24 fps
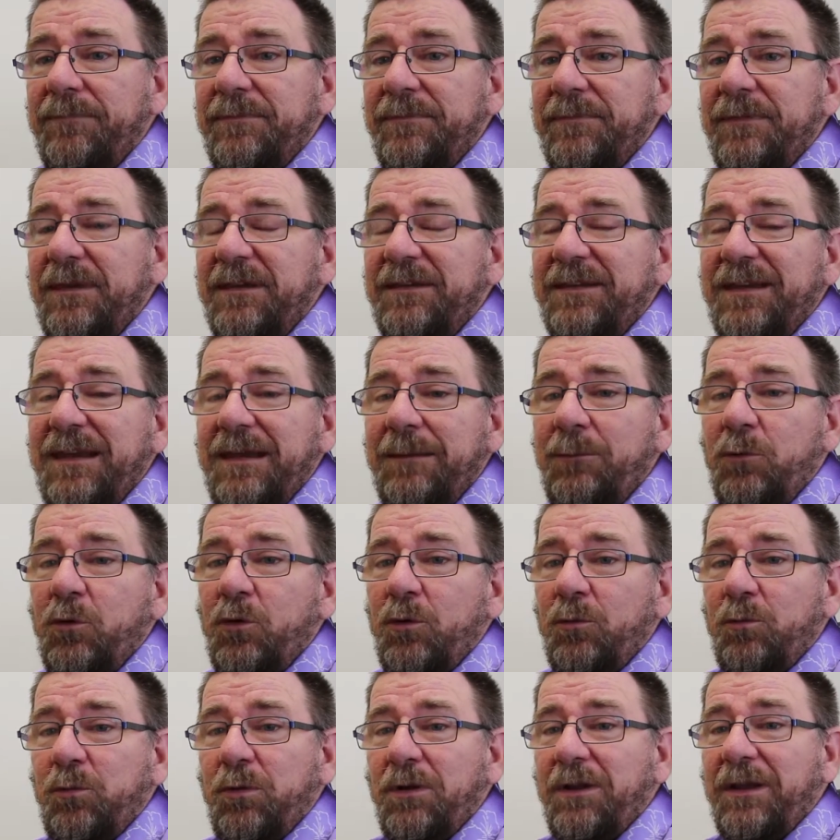this
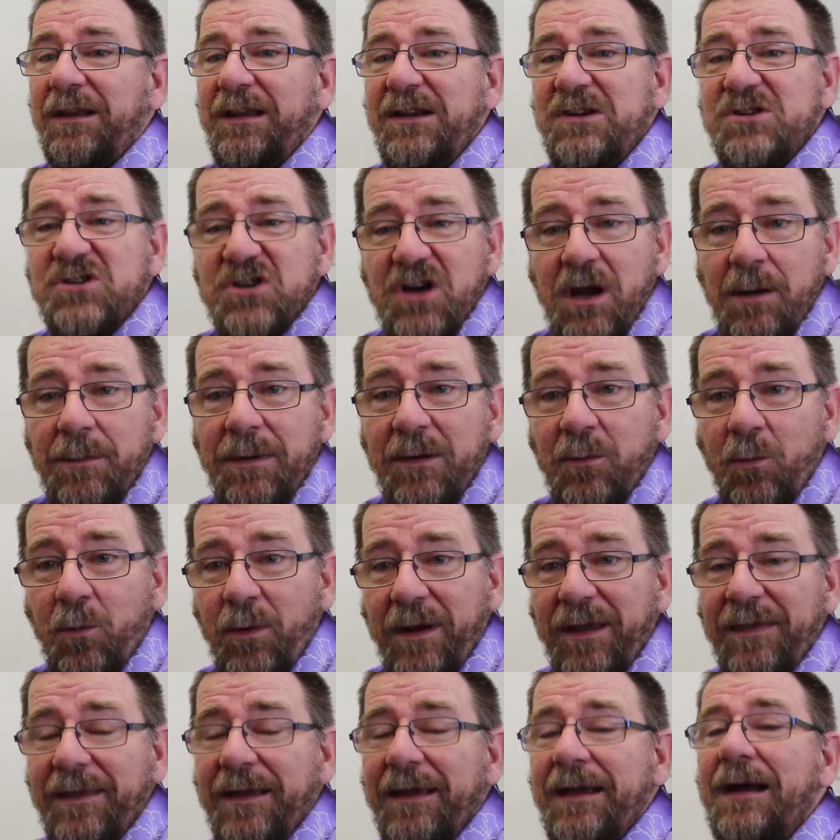keyboard will at least show me
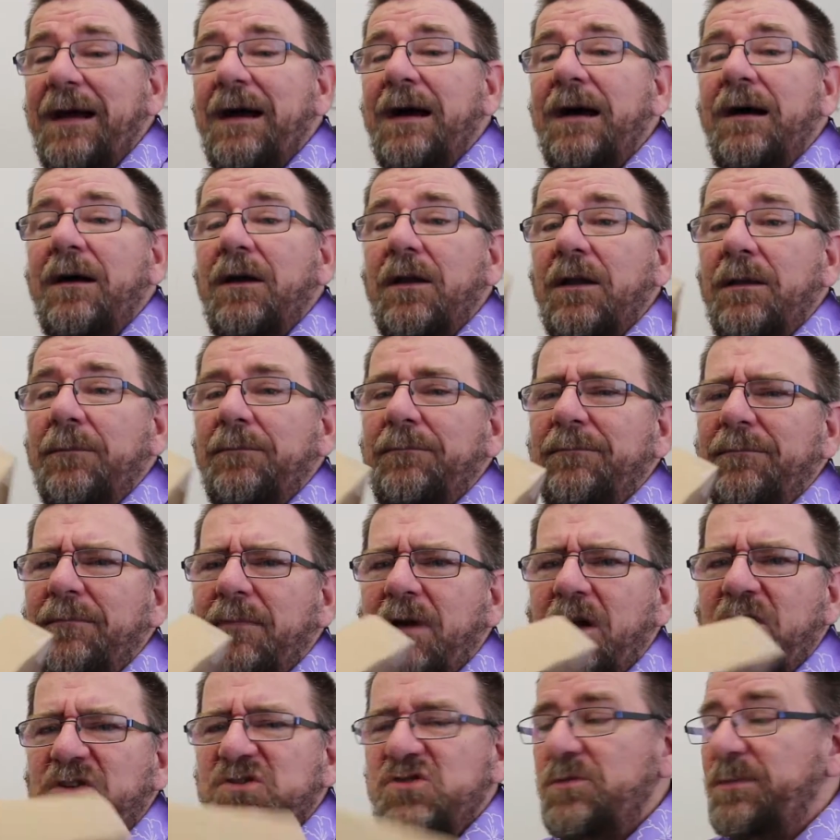where they are, and I'm
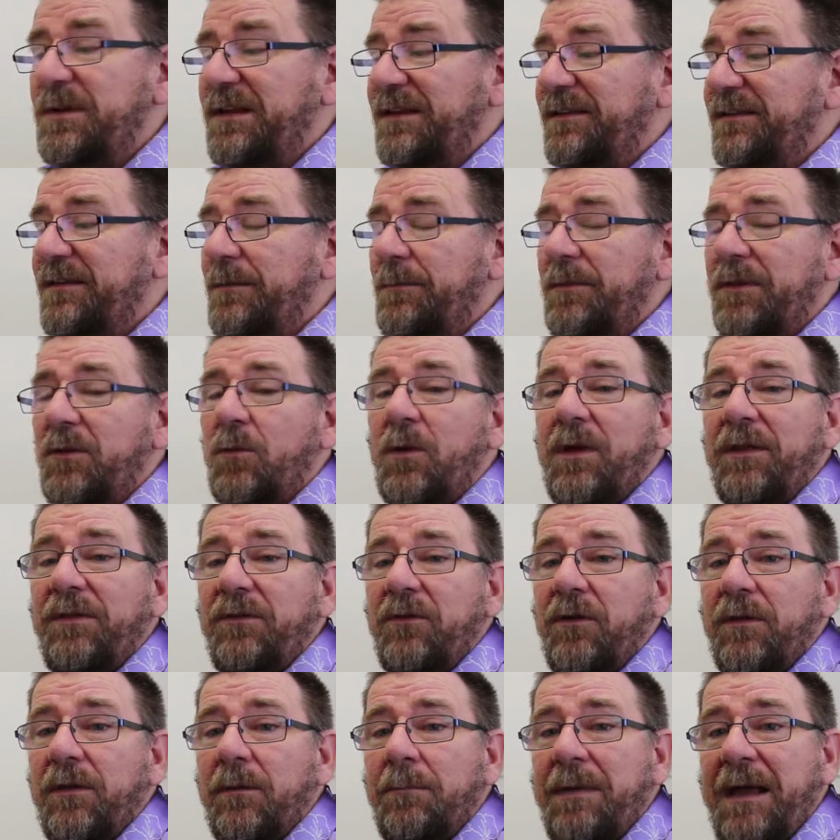assuming that some of the
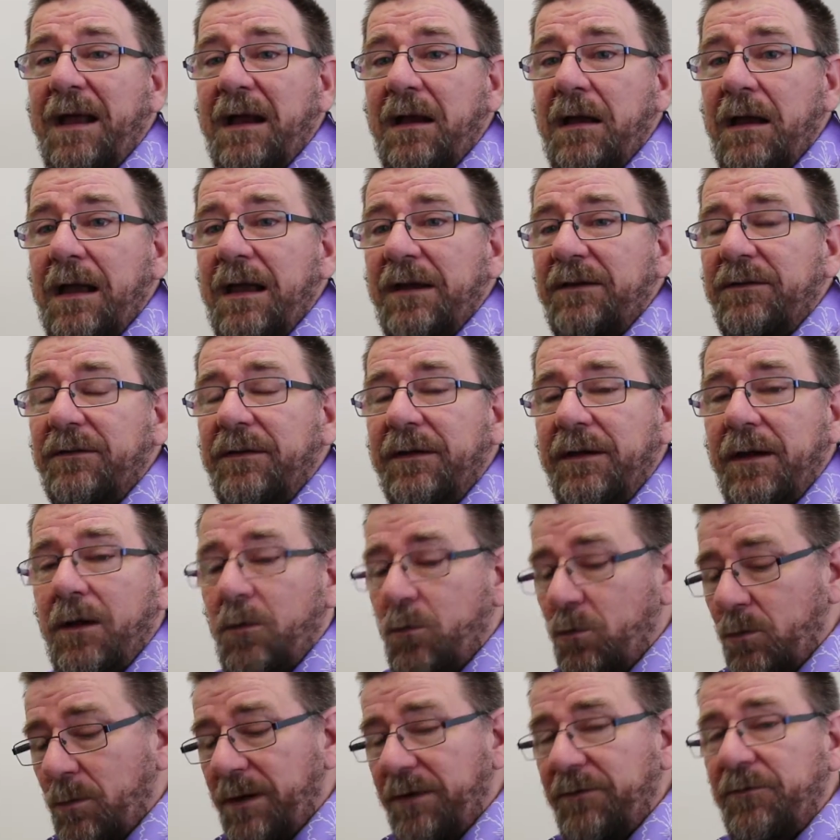ones on the back actually go
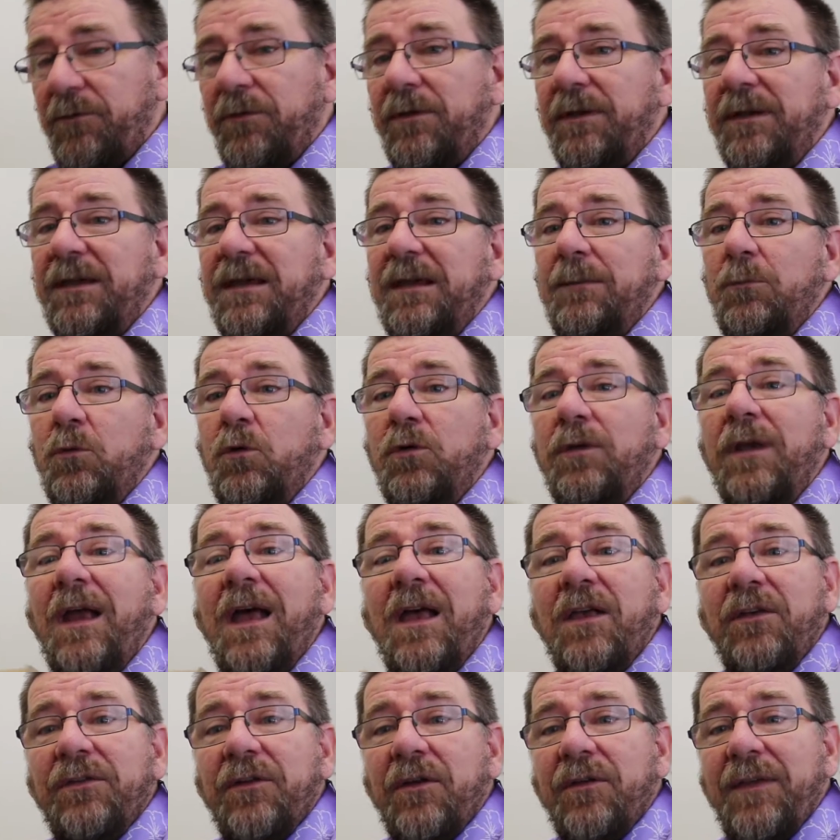all the way through the keyboard.
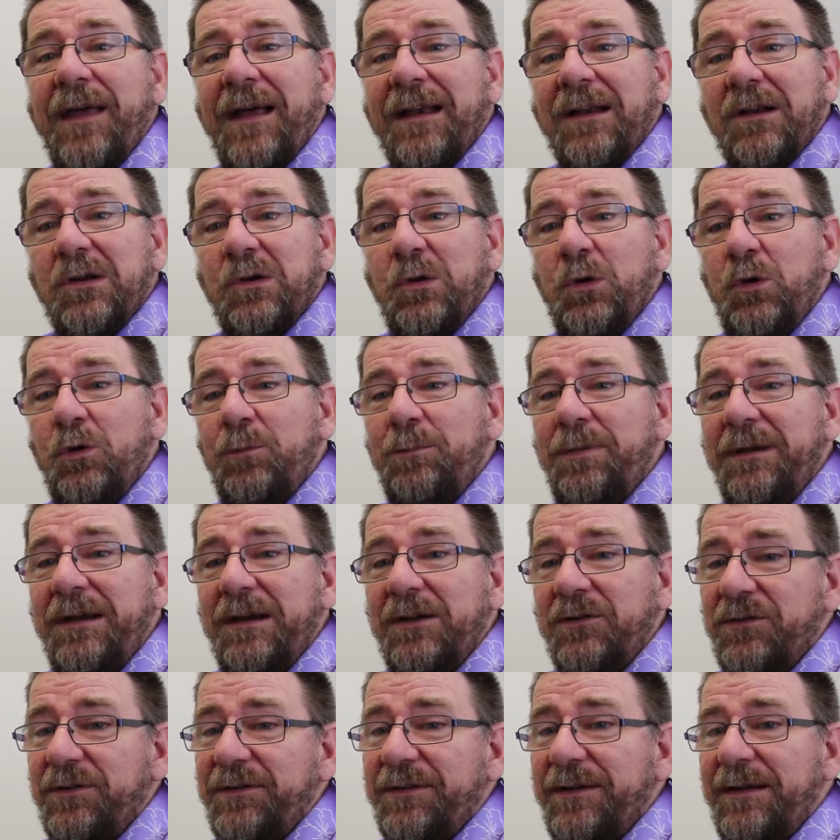So that could be
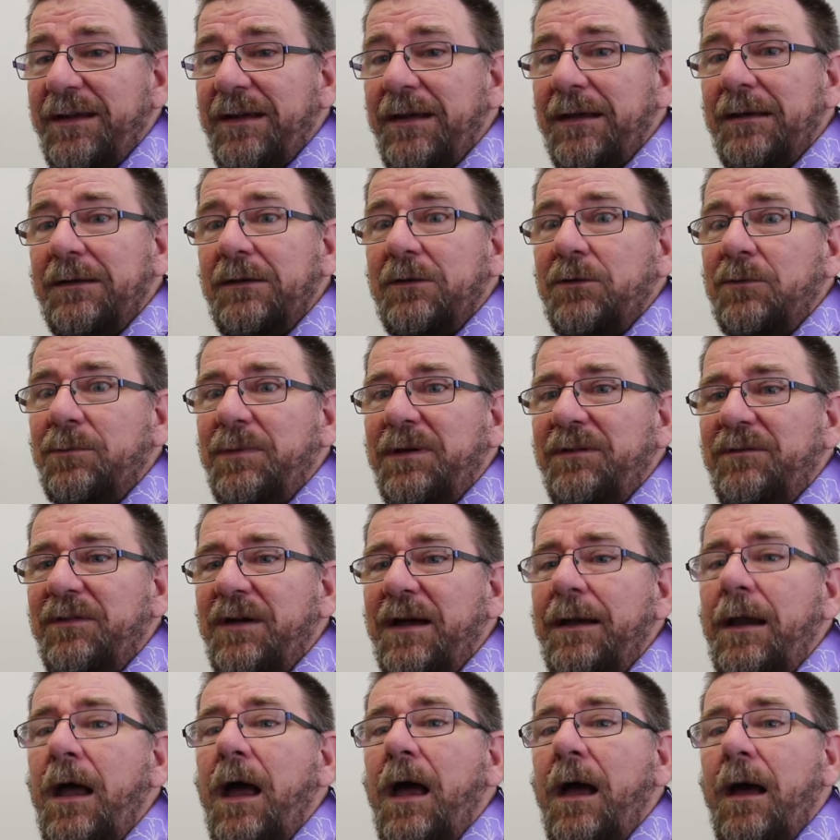interesting. It could be
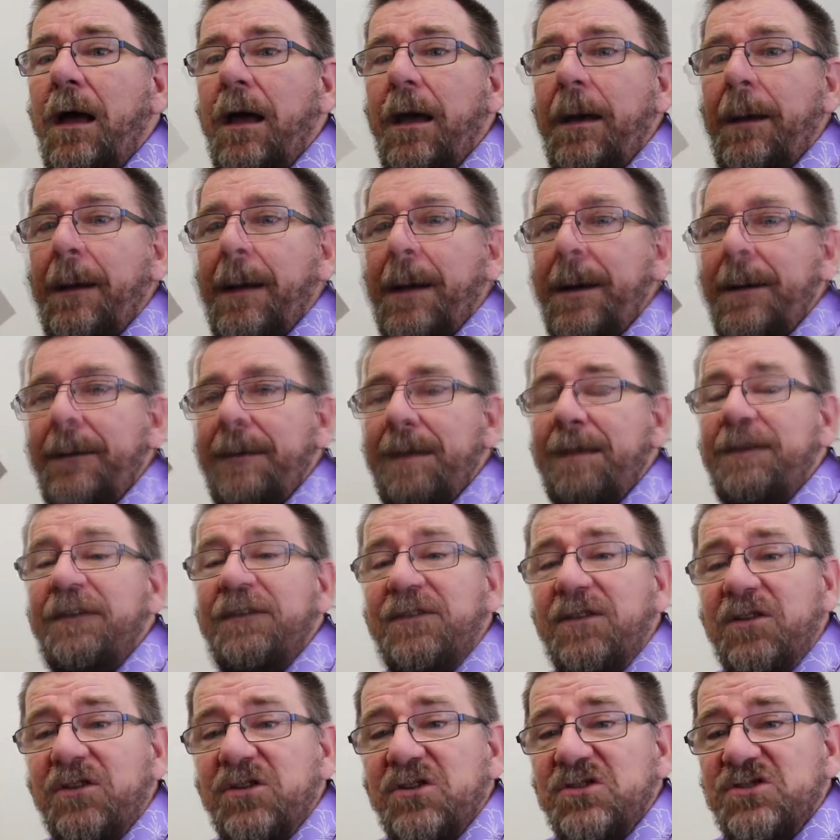fun. And
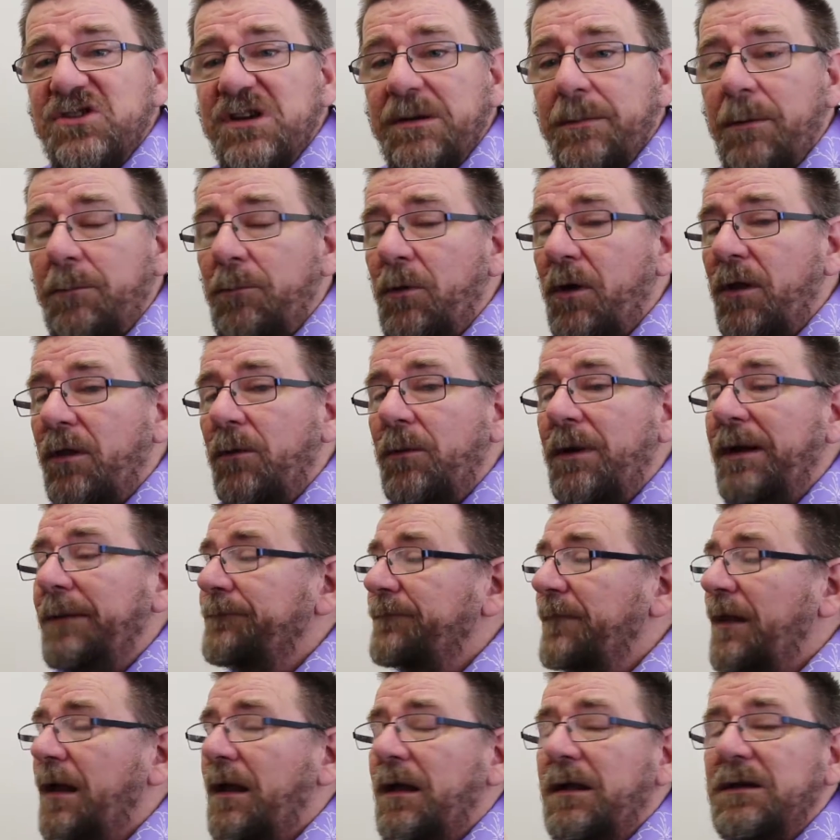this is a Toshiba, by the way.
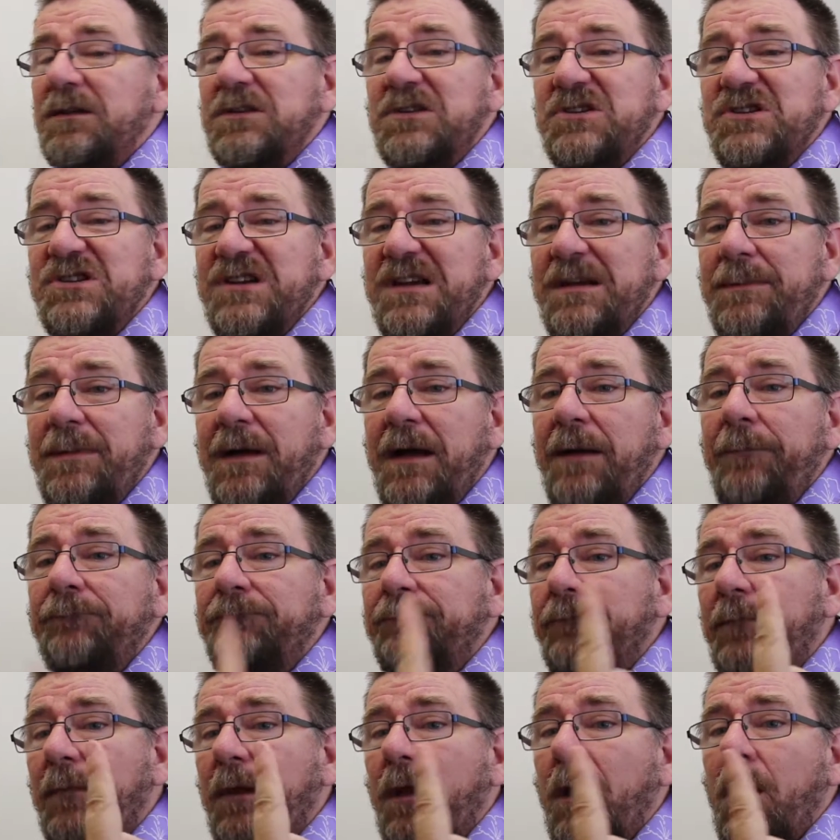Toshiba,
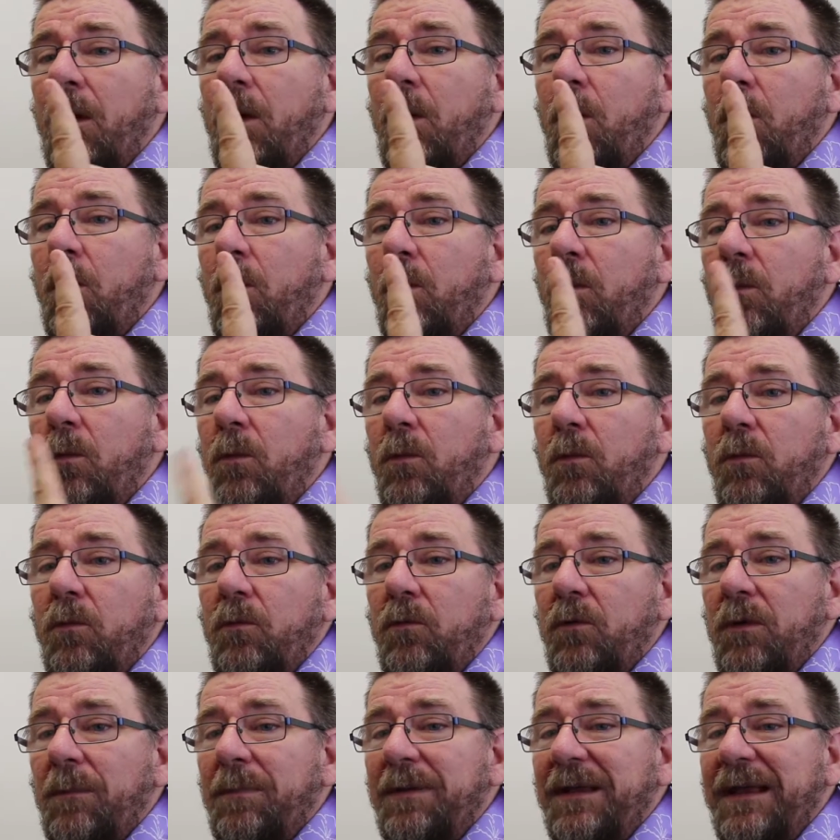
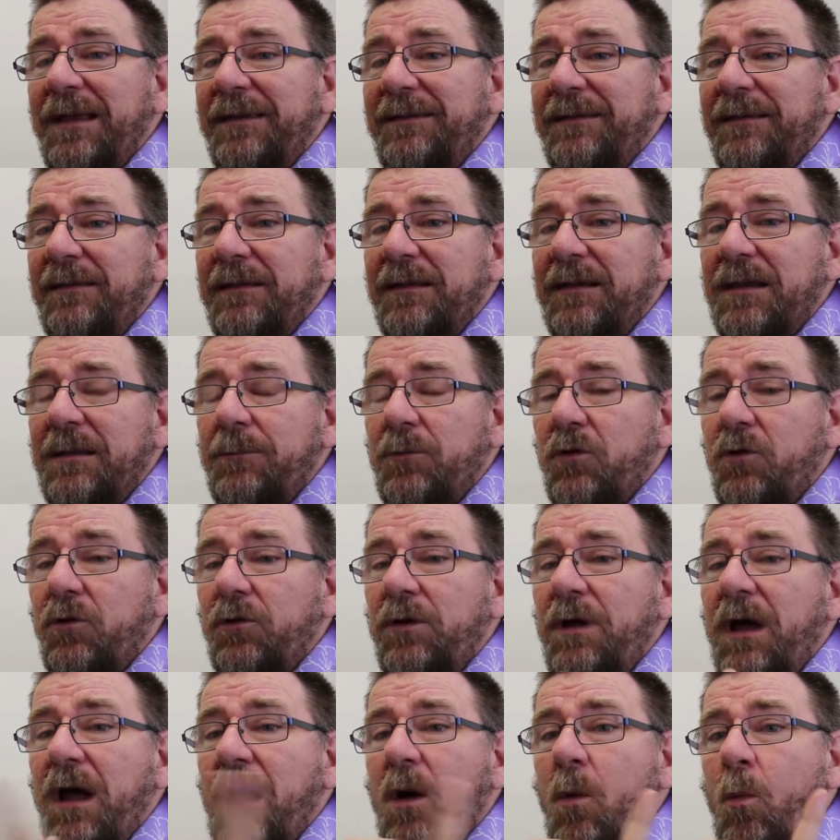replacing the
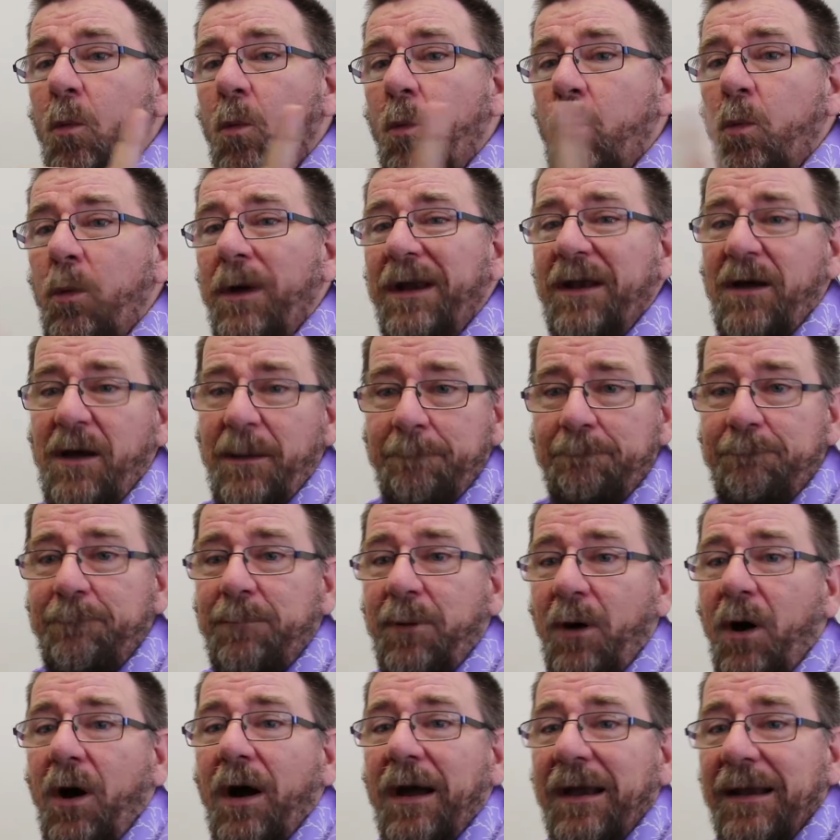keyboard. When I
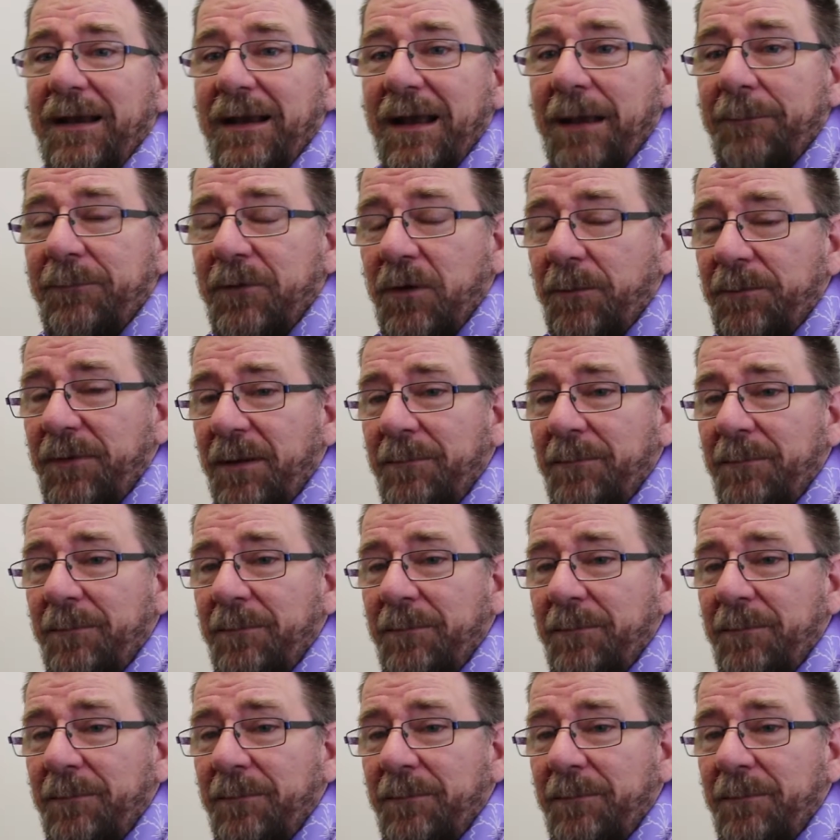buy laptops, I